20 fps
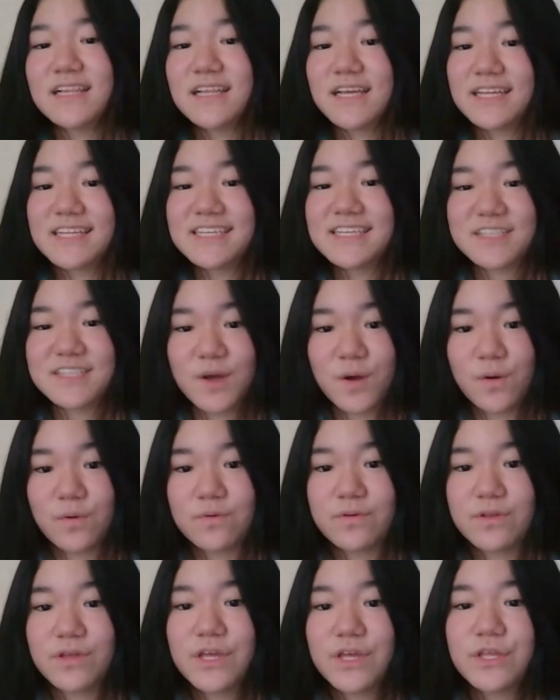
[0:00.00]
ladies' hall.
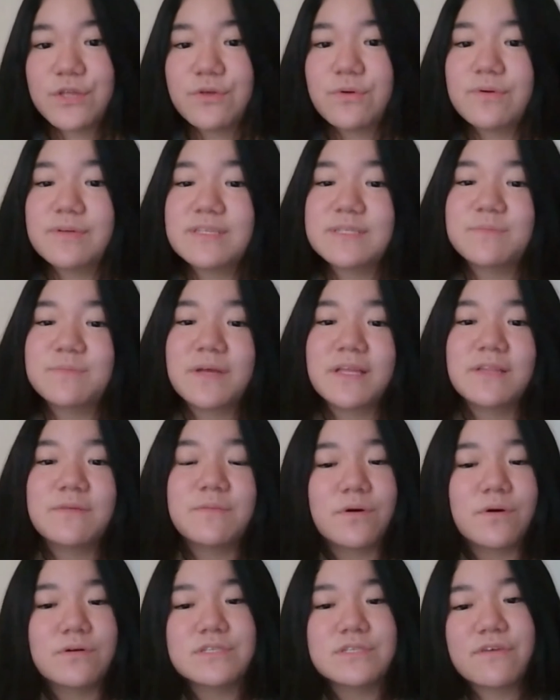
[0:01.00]
You will spend
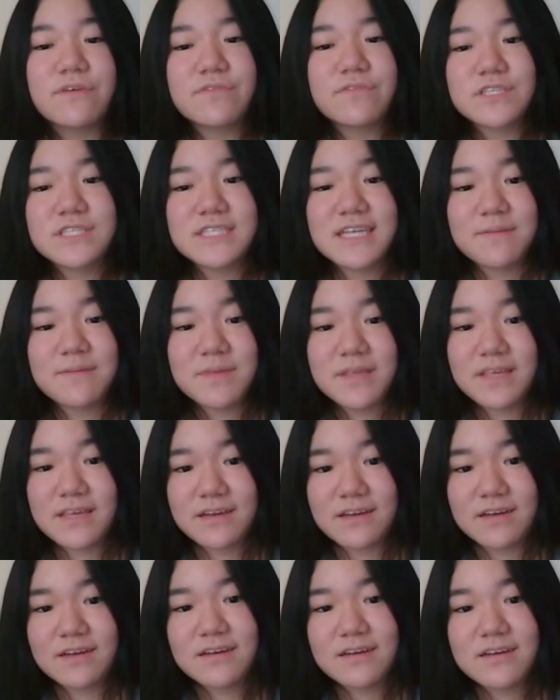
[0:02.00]
most of your time
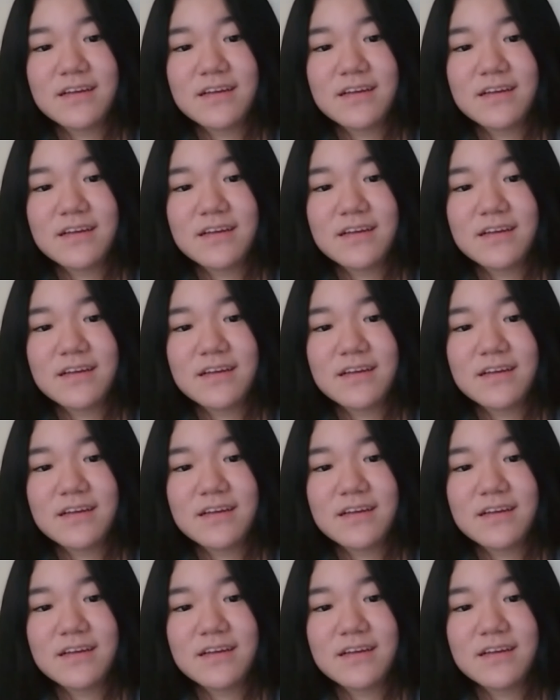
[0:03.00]
here.